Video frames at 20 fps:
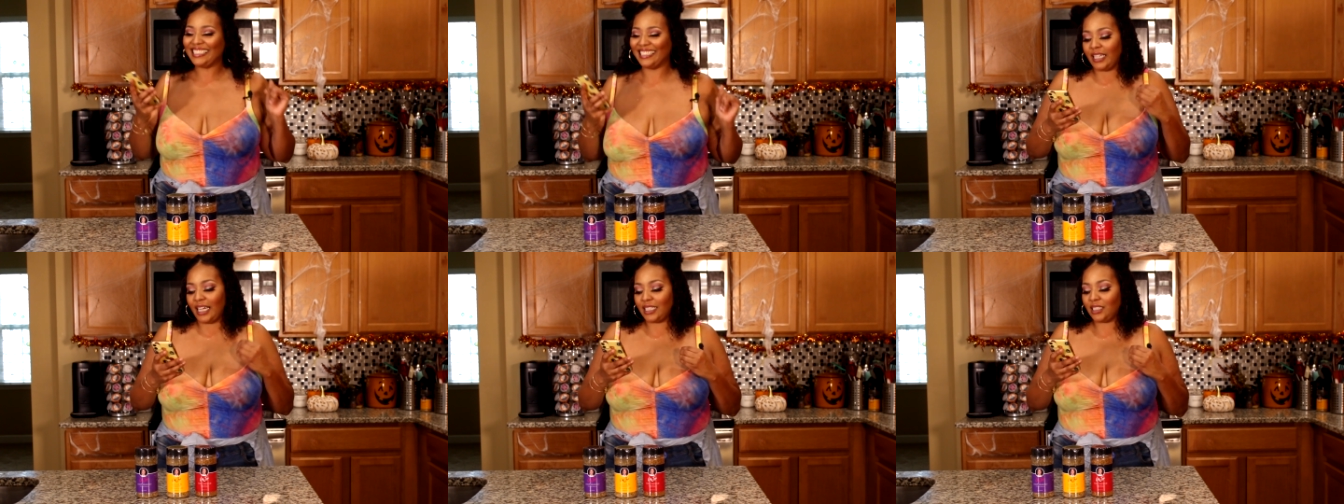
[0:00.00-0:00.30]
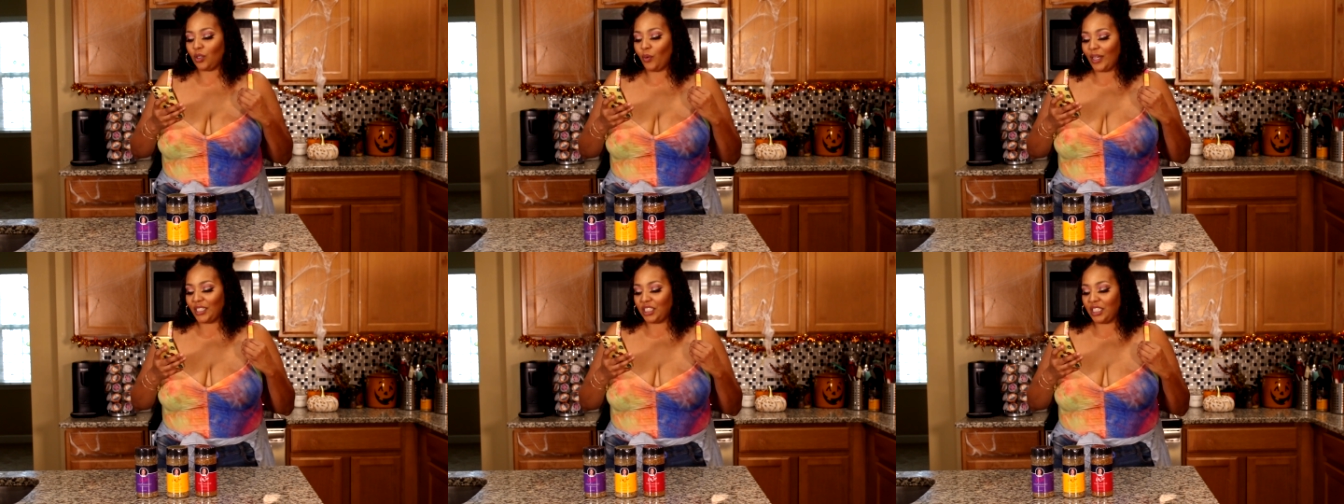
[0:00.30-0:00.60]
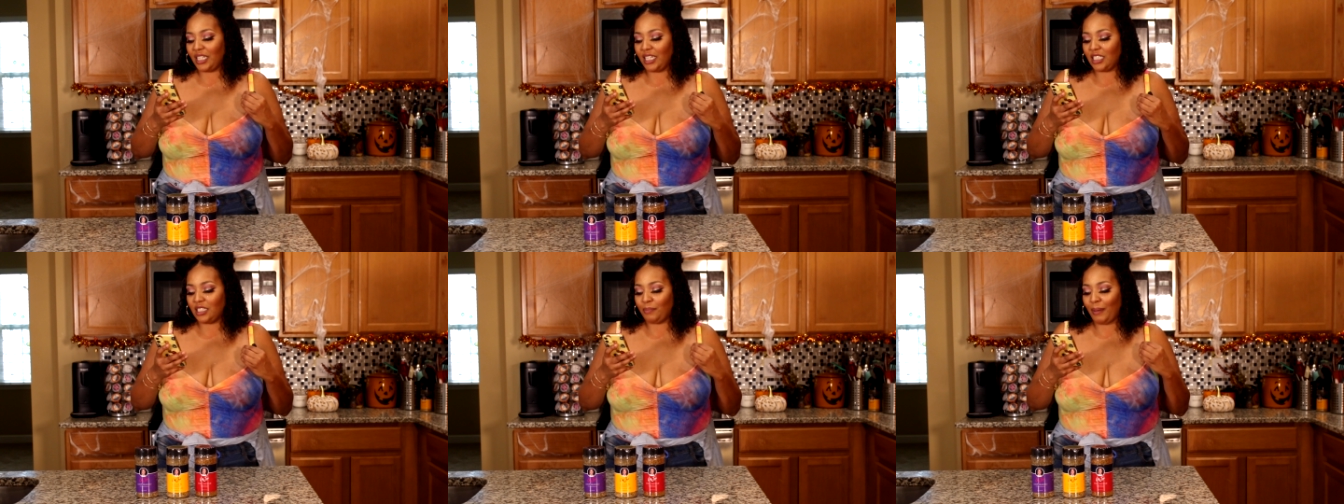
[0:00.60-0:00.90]
Next
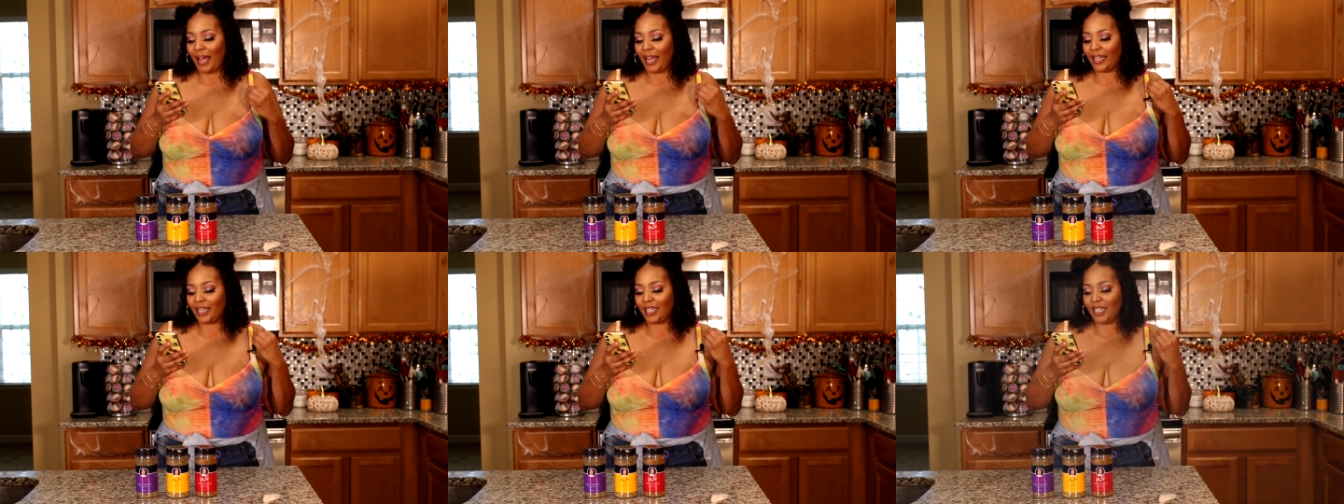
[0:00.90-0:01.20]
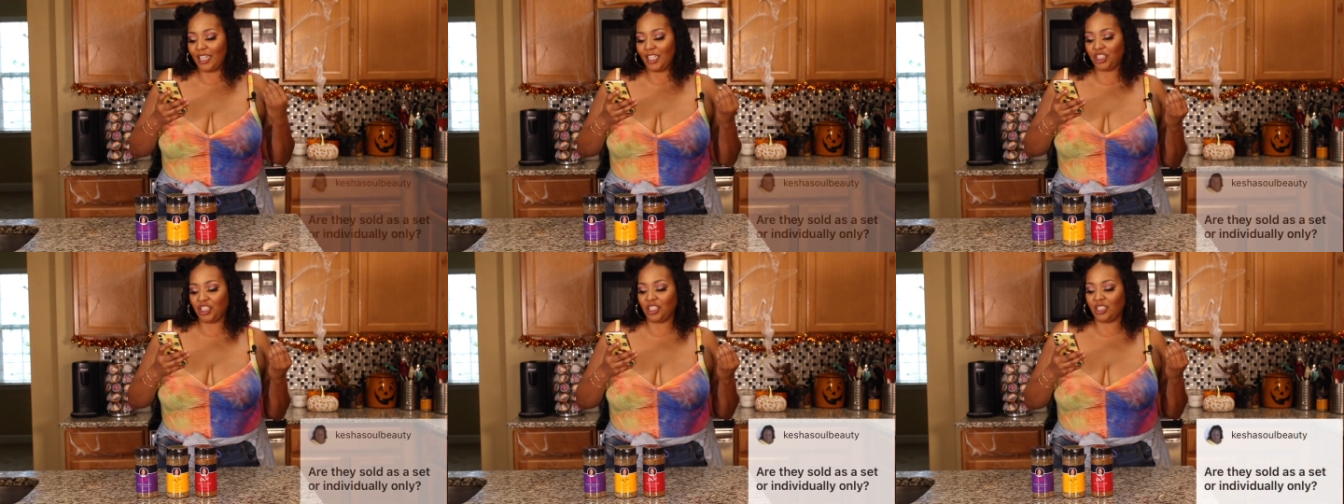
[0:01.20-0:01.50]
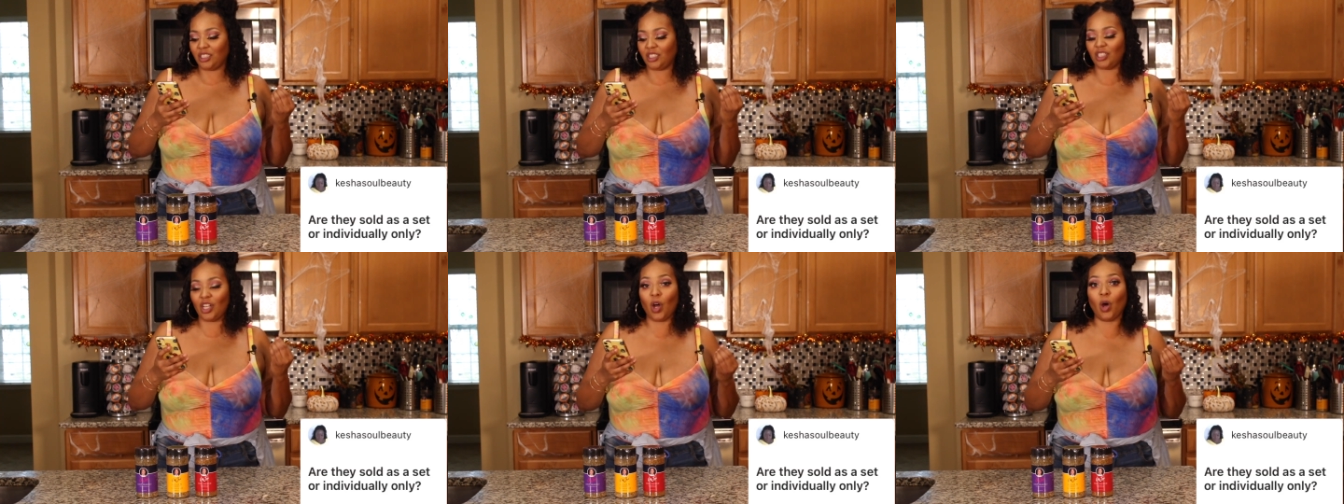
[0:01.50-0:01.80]
question is by
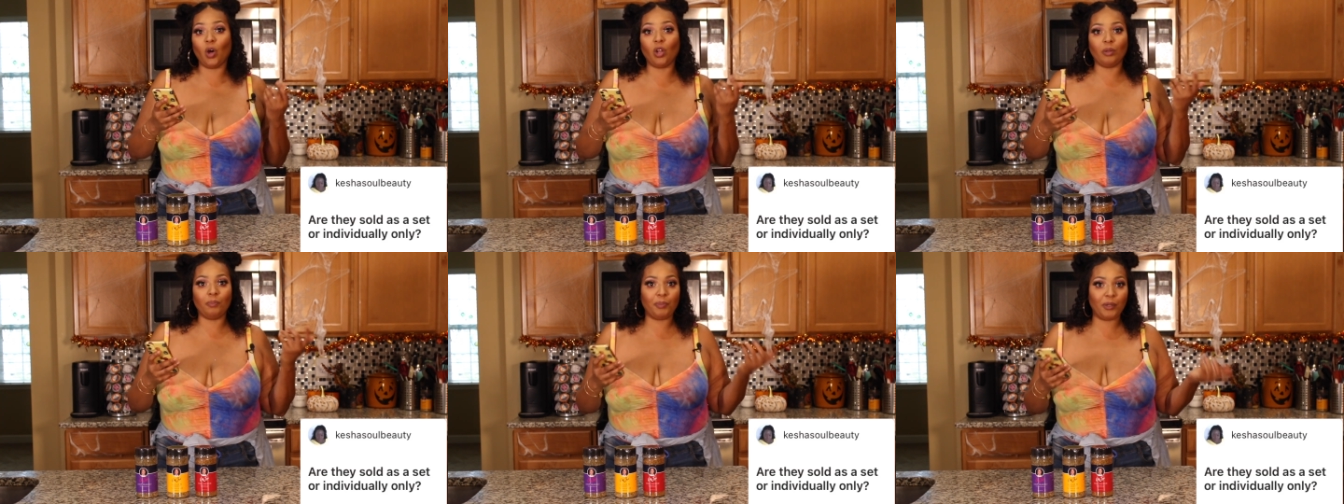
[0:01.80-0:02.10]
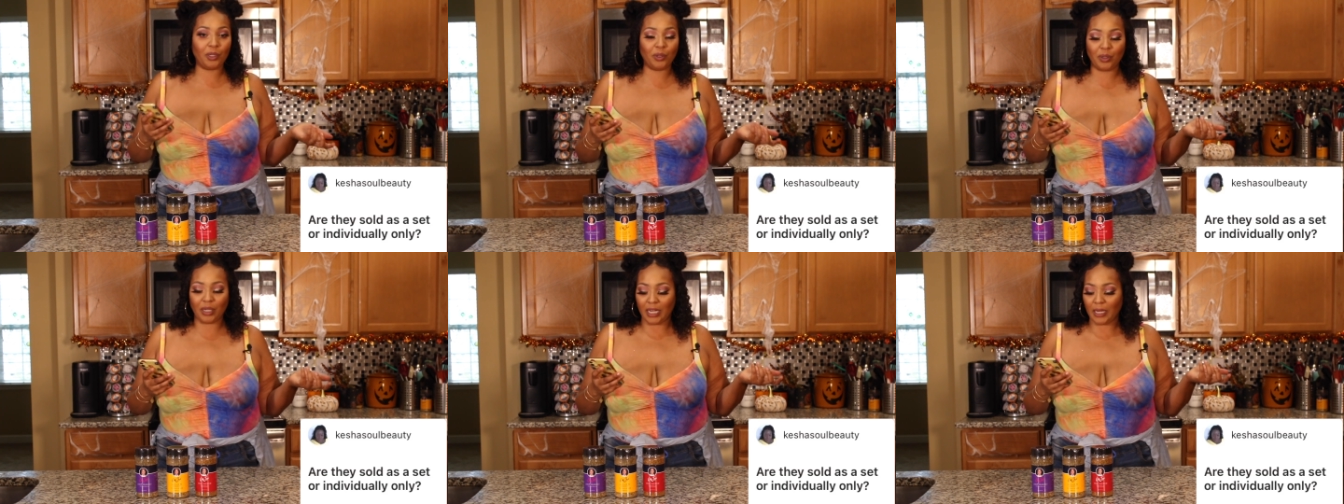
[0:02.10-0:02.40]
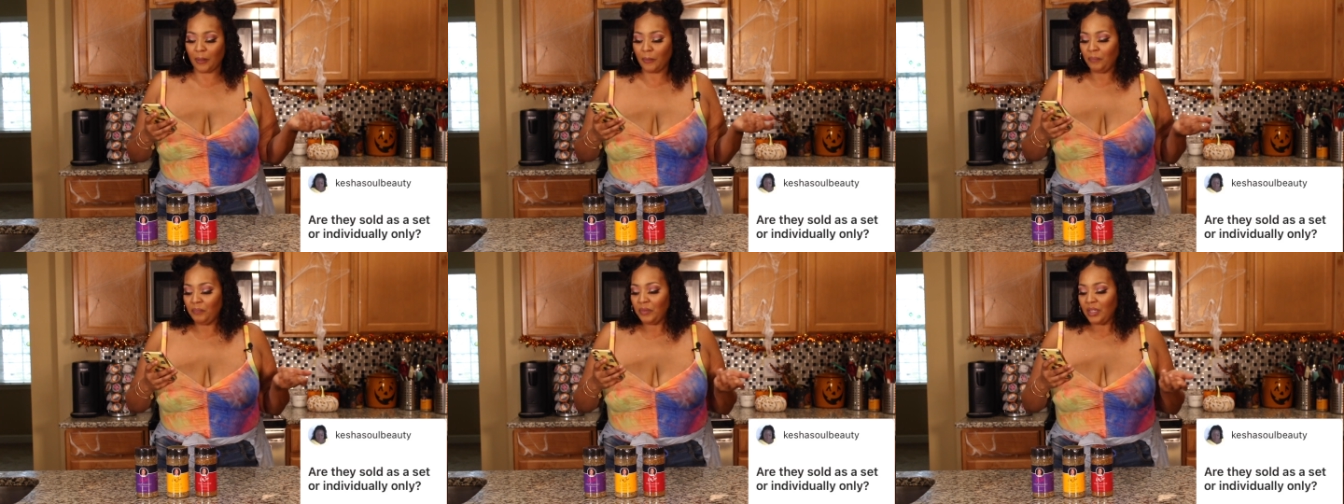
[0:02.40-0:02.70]
Keisha Soul
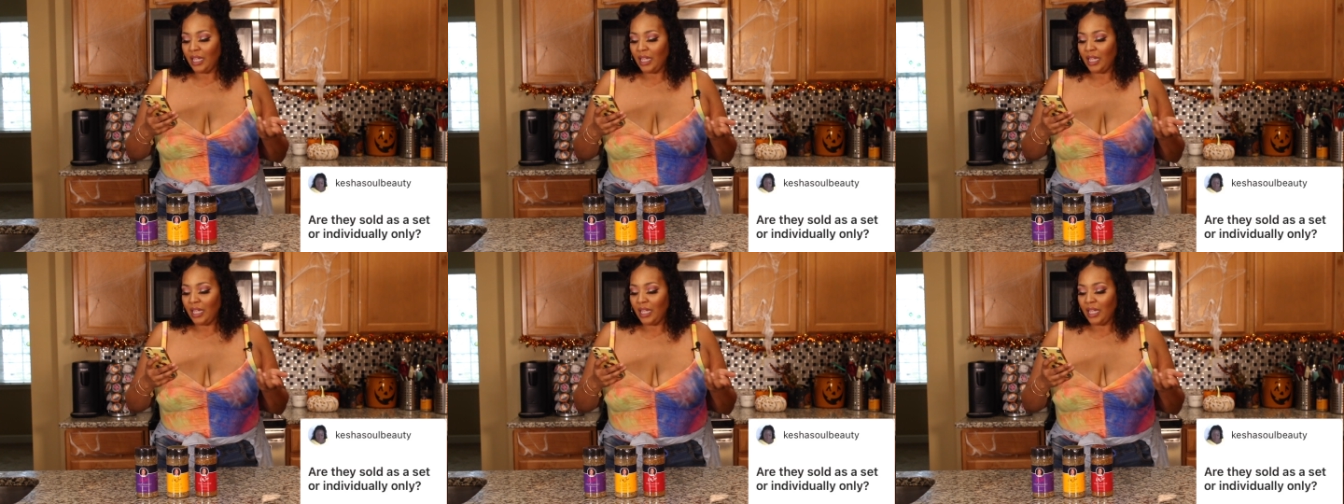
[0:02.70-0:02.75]
Beauty.